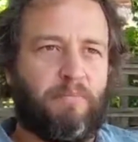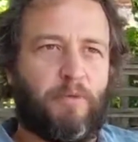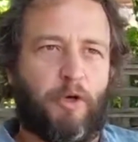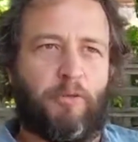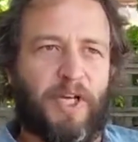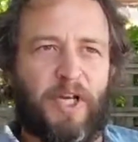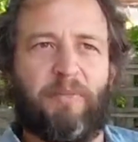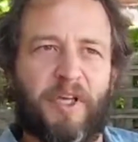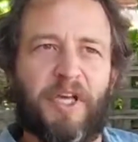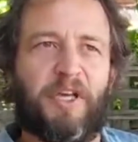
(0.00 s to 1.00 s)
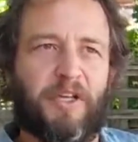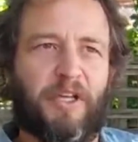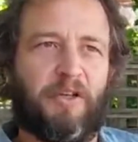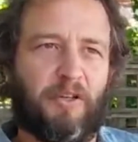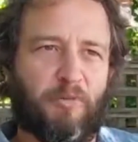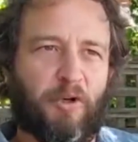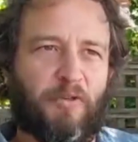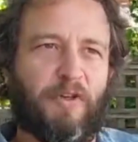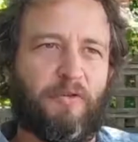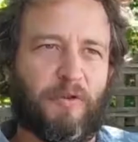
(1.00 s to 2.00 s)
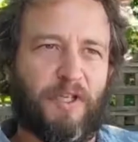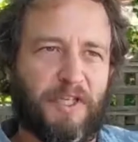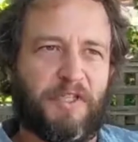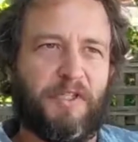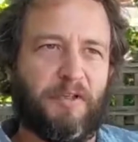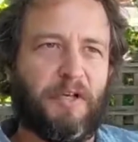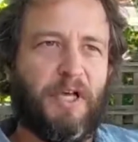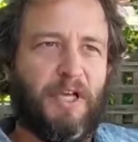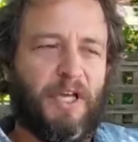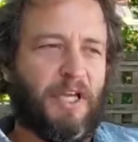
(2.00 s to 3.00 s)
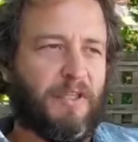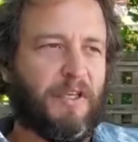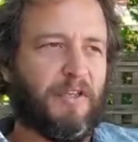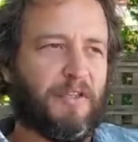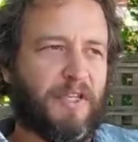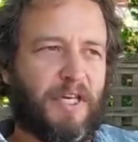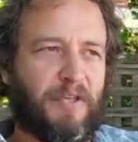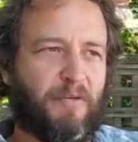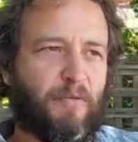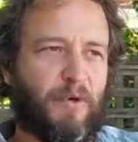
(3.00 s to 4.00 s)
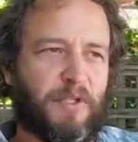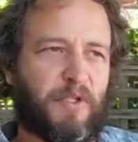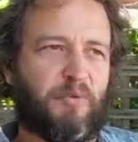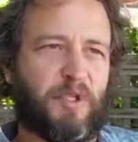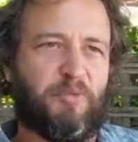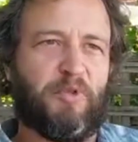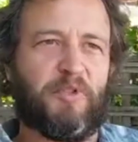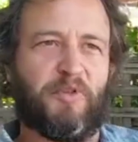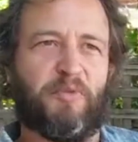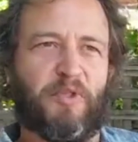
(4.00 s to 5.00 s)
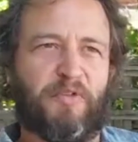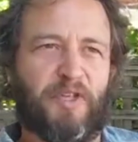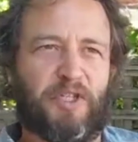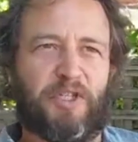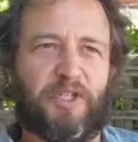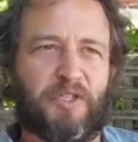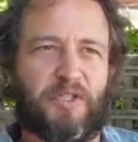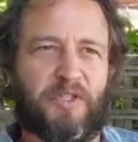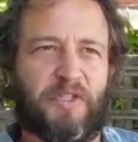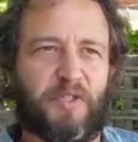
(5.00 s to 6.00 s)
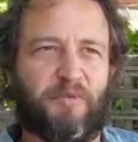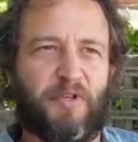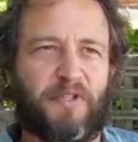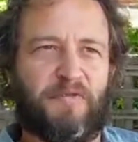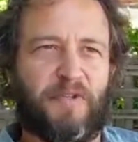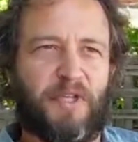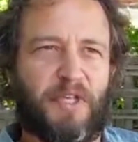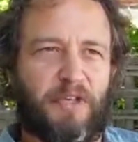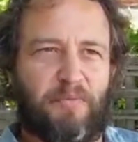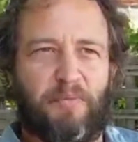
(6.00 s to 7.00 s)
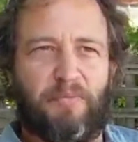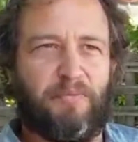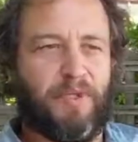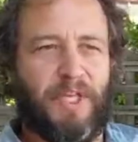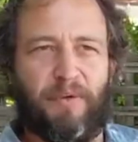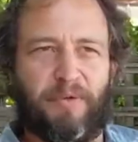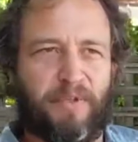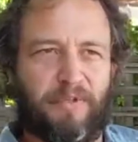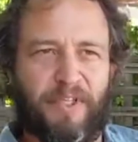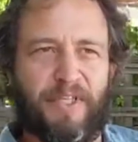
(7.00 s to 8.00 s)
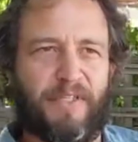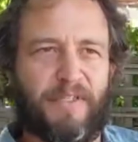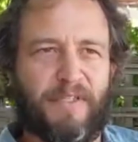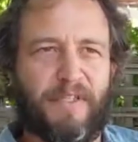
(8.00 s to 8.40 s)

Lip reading: perk her back up again and get her motivated for the next year. And I think that wasn't so much a musical motivation as just the experience of getting out and playing with other kids.